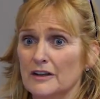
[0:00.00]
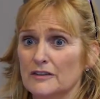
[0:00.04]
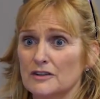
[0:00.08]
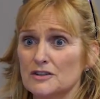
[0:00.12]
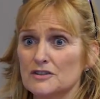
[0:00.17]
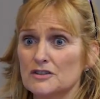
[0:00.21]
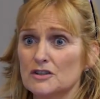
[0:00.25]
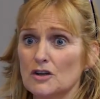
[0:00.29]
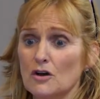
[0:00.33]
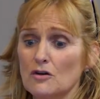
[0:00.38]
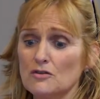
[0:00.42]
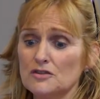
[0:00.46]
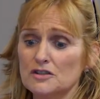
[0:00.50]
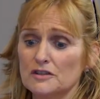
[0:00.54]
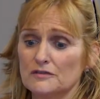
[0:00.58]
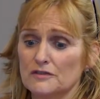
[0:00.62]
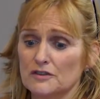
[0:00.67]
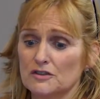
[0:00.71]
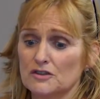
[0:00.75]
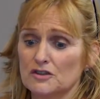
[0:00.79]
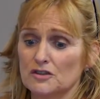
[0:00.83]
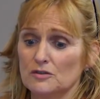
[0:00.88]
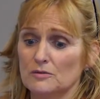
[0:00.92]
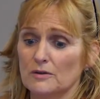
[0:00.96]
There's those
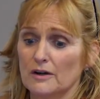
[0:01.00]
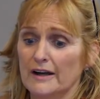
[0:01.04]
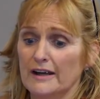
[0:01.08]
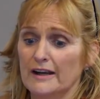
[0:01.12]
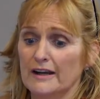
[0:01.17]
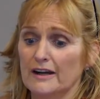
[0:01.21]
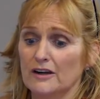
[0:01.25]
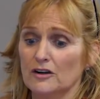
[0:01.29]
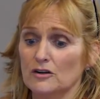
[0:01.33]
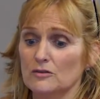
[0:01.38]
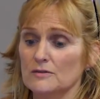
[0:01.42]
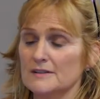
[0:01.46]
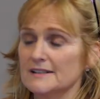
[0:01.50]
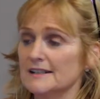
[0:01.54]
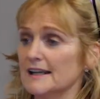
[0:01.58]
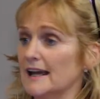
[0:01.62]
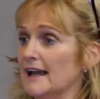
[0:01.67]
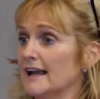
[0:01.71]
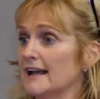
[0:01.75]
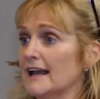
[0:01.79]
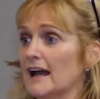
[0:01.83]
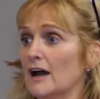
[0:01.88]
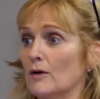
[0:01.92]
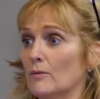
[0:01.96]
of us who are here who
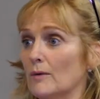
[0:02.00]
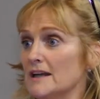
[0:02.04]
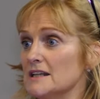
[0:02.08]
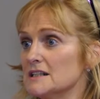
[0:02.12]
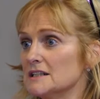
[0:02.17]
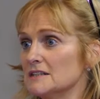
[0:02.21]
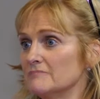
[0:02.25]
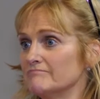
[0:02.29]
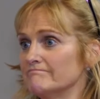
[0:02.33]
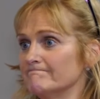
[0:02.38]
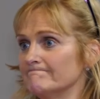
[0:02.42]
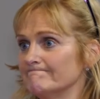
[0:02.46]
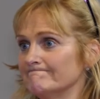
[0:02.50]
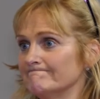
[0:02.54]
say, I can't wait.